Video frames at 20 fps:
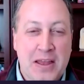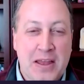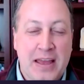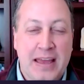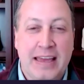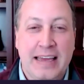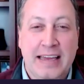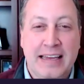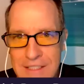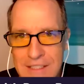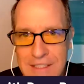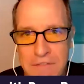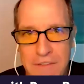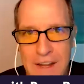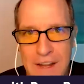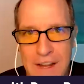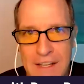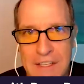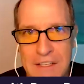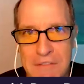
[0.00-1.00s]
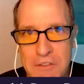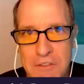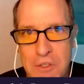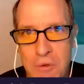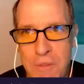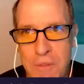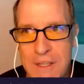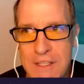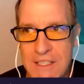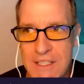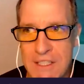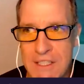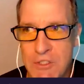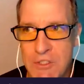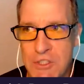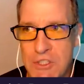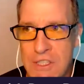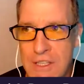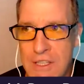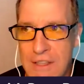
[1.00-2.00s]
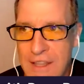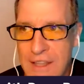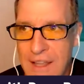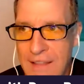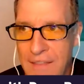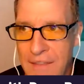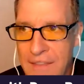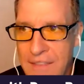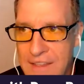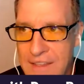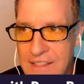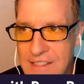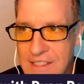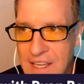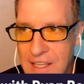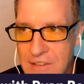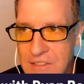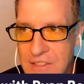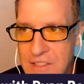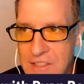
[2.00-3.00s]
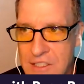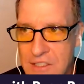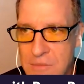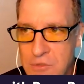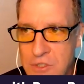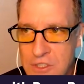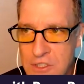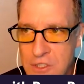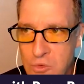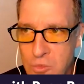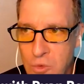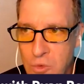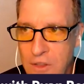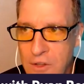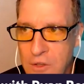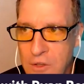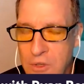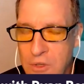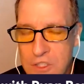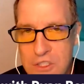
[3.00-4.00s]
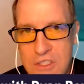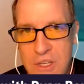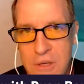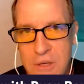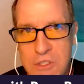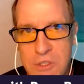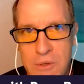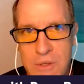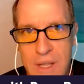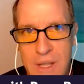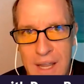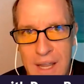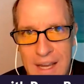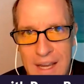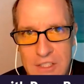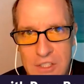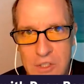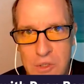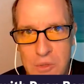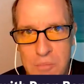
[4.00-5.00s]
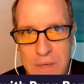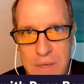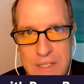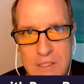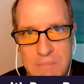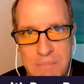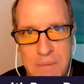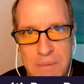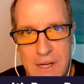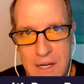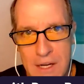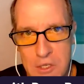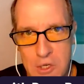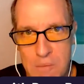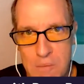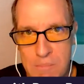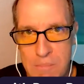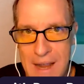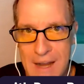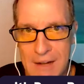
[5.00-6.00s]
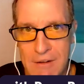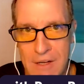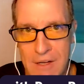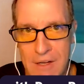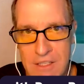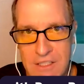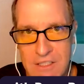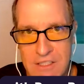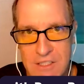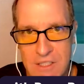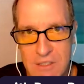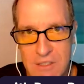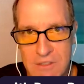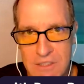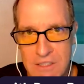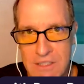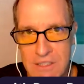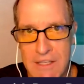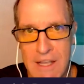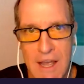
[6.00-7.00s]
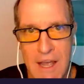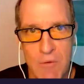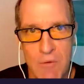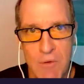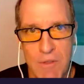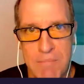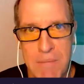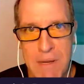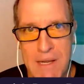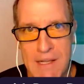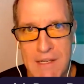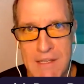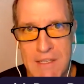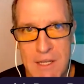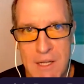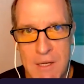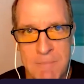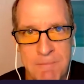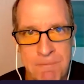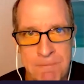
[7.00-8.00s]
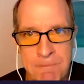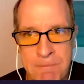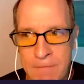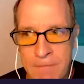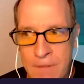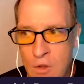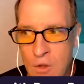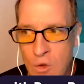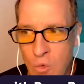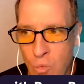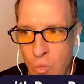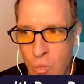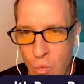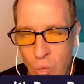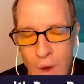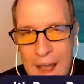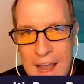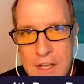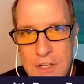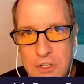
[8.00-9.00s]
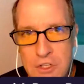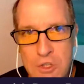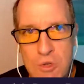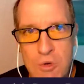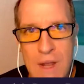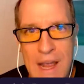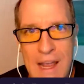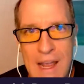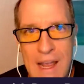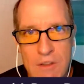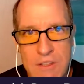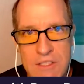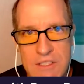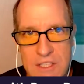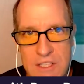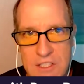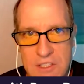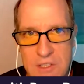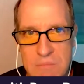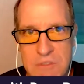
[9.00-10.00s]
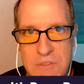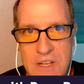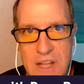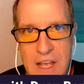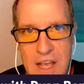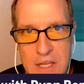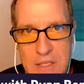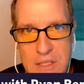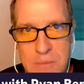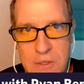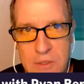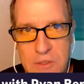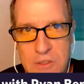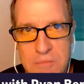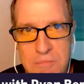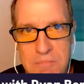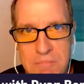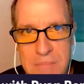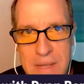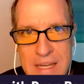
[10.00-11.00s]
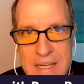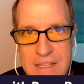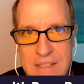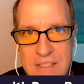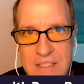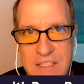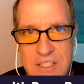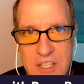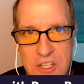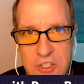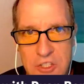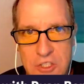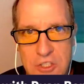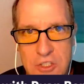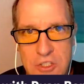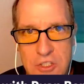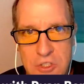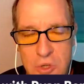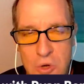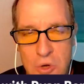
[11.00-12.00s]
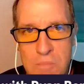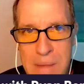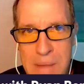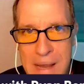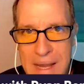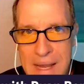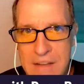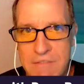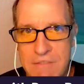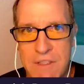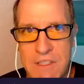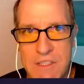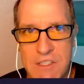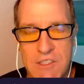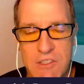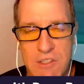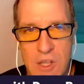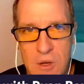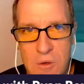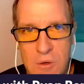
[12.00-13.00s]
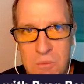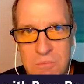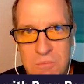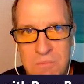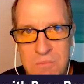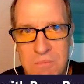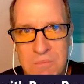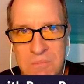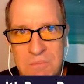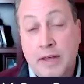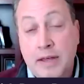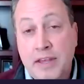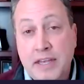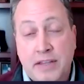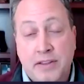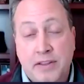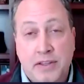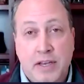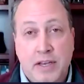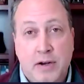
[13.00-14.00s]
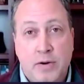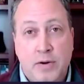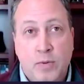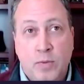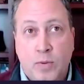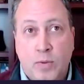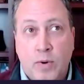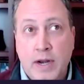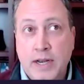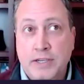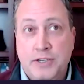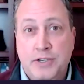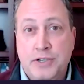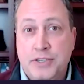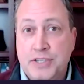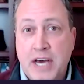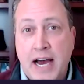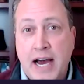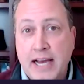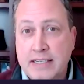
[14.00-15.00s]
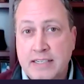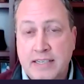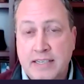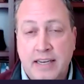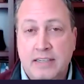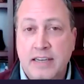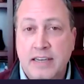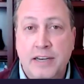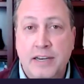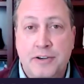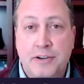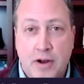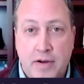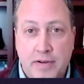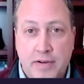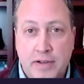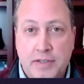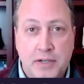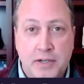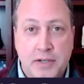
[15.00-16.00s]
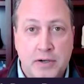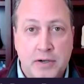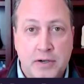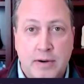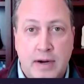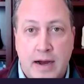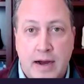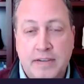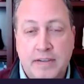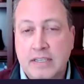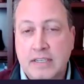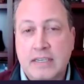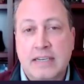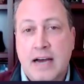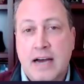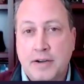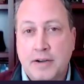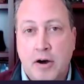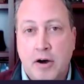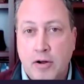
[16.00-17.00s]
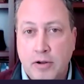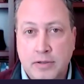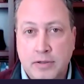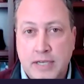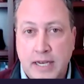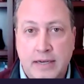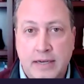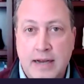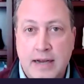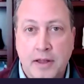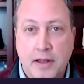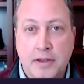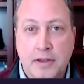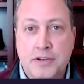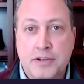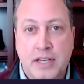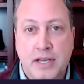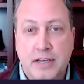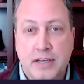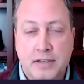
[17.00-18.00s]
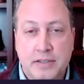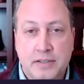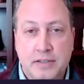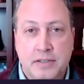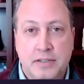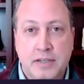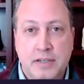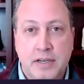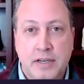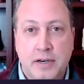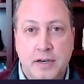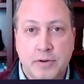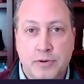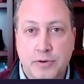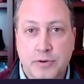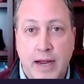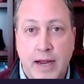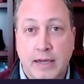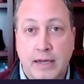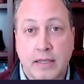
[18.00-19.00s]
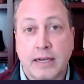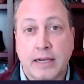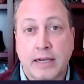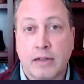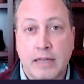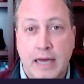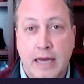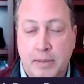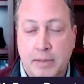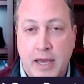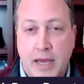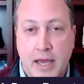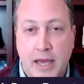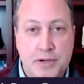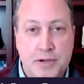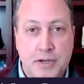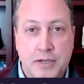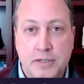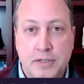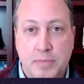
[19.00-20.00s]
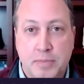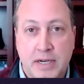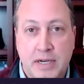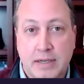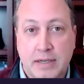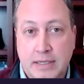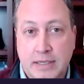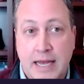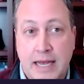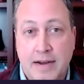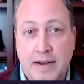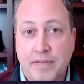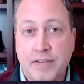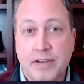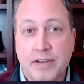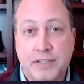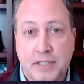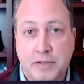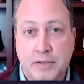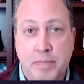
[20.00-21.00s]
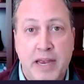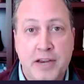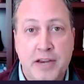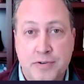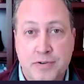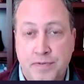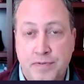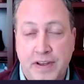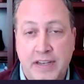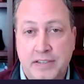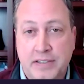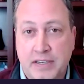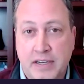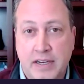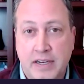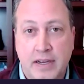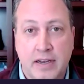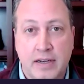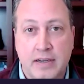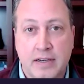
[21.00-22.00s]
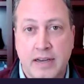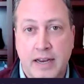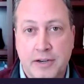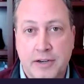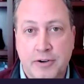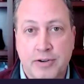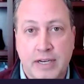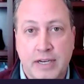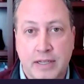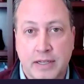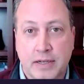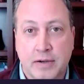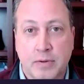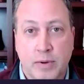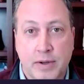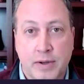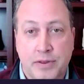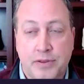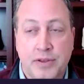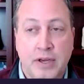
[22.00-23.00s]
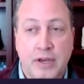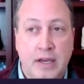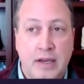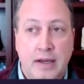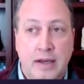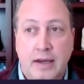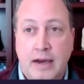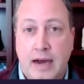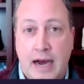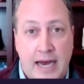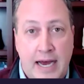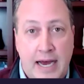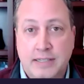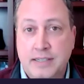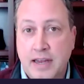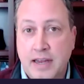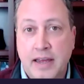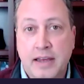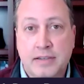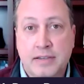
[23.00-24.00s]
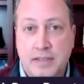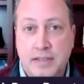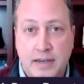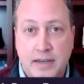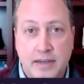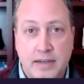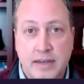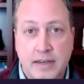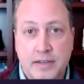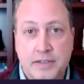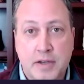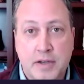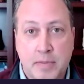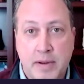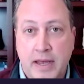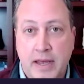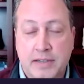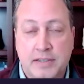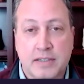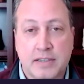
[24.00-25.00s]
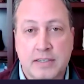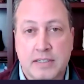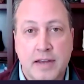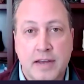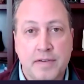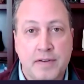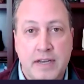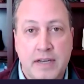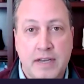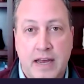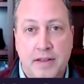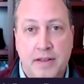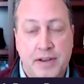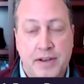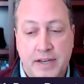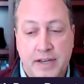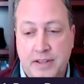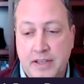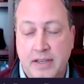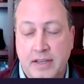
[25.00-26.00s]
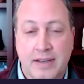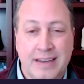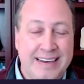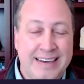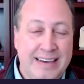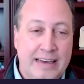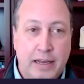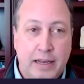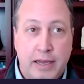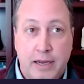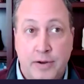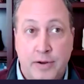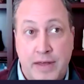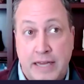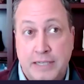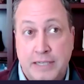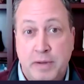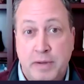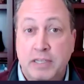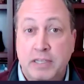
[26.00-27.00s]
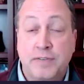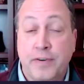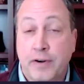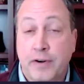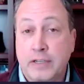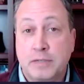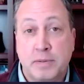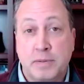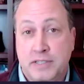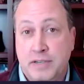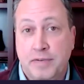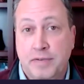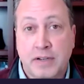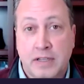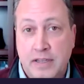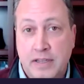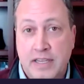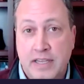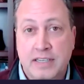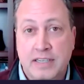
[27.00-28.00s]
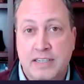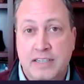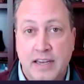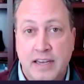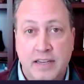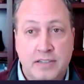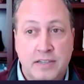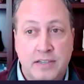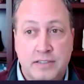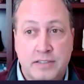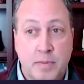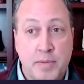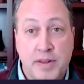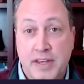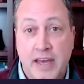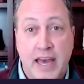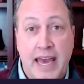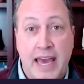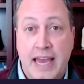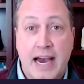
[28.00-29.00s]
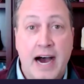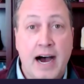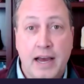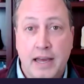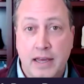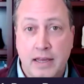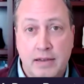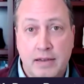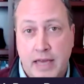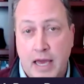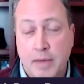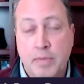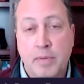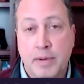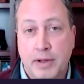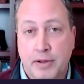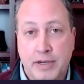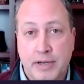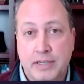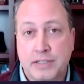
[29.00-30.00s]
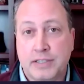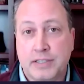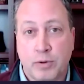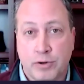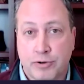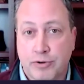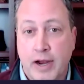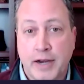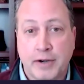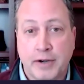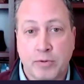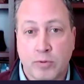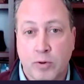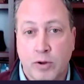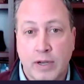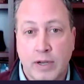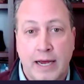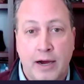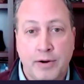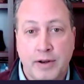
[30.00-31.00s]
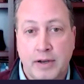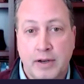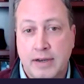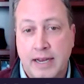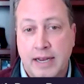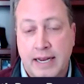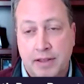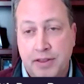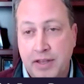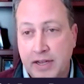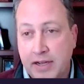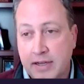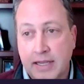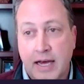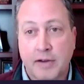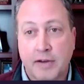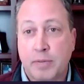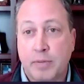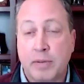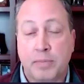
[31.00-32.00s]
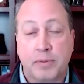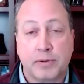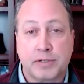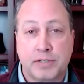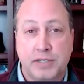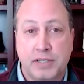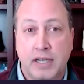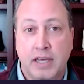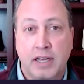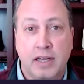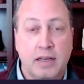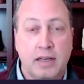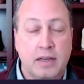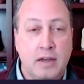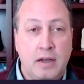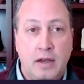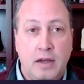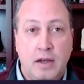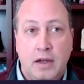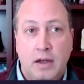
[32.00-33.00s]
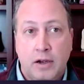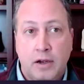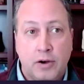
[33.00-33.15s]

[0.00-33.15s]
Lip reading: So that's less effective. So it's interesting that these health systems, because it's one of the questions I was going to ask you based upon your background in consulting, now with Panda, why do health systems and hospitals make decisions so painfully slow? Well, I think, one is just the high stakes nature of it. So obviously not all technology is, direct clinical applications, but a lot of this is patient facing and you're dealing with high stakes and in some cases life and death. And I think, that speaks very specifically these days to some of the AI capabilities that we're trying to roll out. And I think a lot of people see